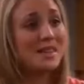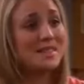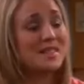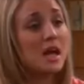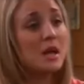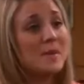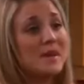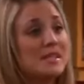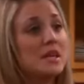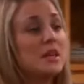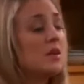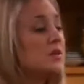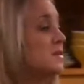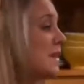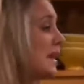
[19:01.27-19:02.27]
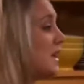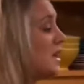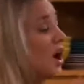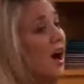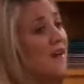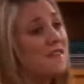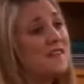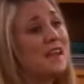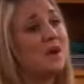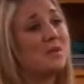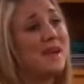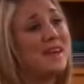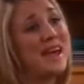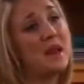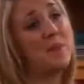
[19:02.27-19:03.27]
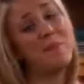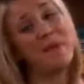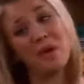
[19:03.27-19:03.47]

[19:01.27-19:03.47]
so it's not a big deal I was making coffee and I ran out of